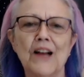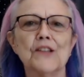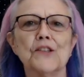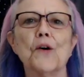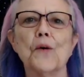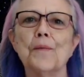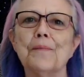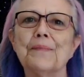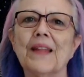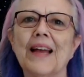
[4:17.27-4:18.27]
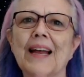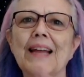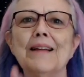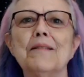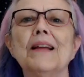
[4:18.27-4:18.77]
So
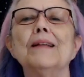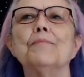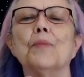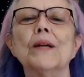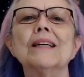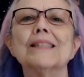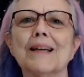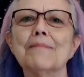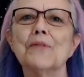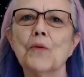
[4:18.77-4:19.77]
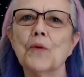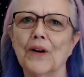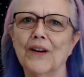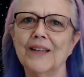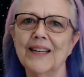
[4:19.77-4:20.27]
it brings up the word,